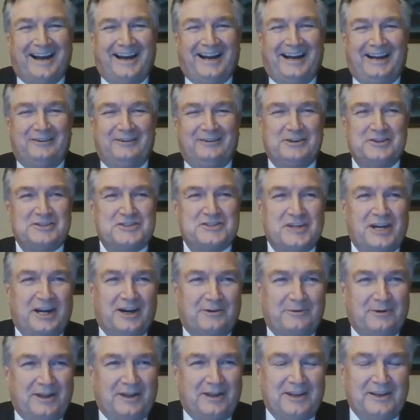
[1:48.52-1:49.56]
I will
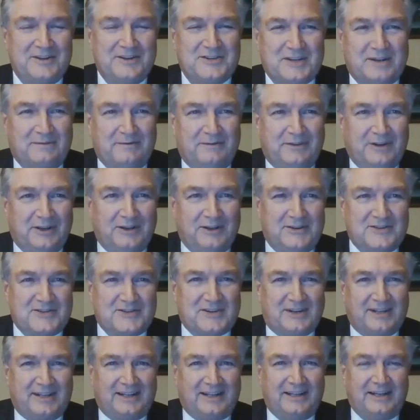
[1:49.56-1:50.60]
share with you some views
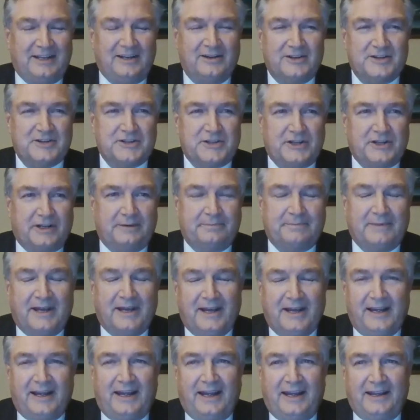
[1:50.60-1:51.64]
on leadership.
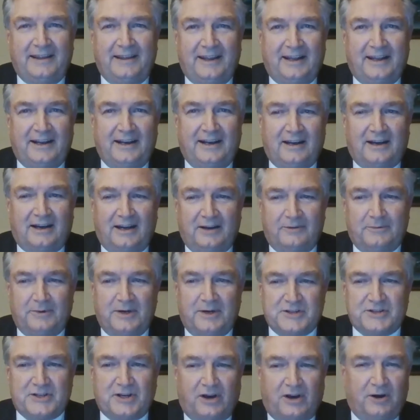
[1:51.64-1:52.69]
And then I
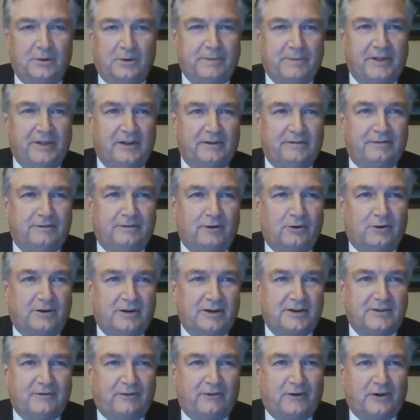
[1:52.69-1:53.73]
wish to open the
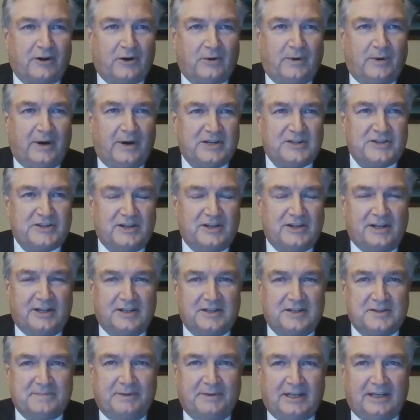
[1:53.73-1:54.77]
floor for
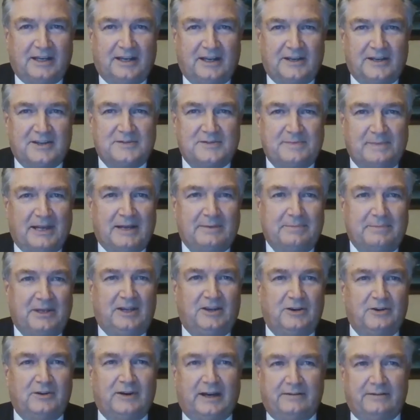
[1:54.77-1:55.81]
questions, because maybe
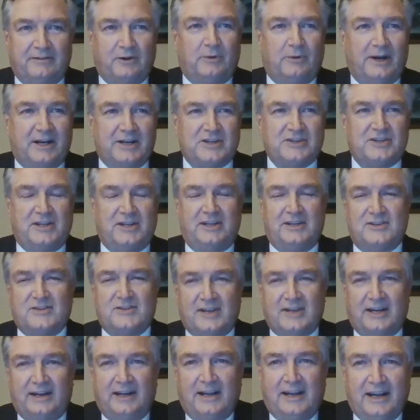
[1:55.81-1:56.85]
you have questions,
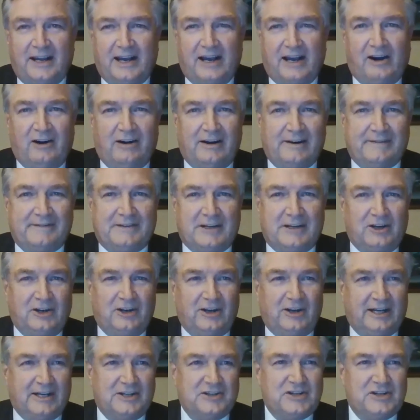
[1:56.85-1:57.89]
and how often do you
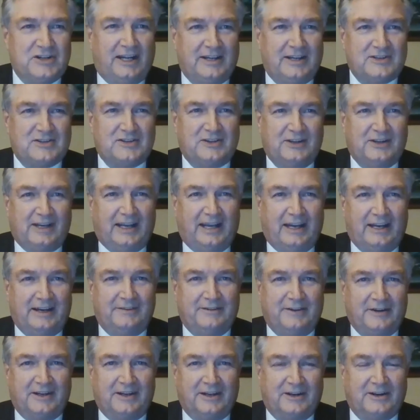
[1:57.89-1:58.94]
get a chance to
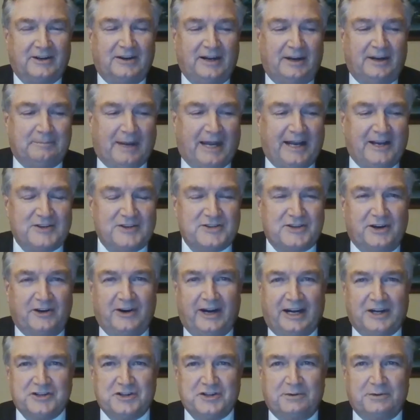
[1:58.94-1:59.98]
have a past
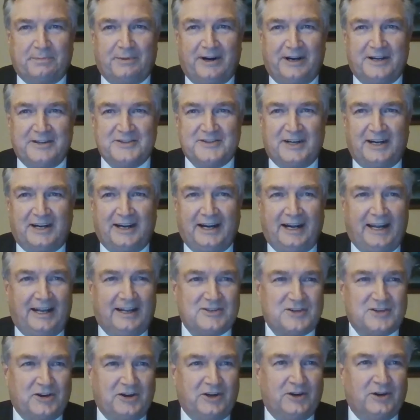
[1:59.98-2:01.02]
international president
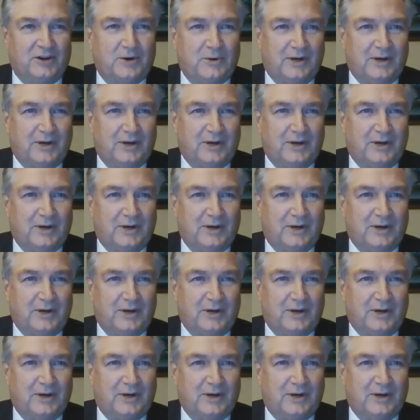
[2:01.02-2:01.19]
answer your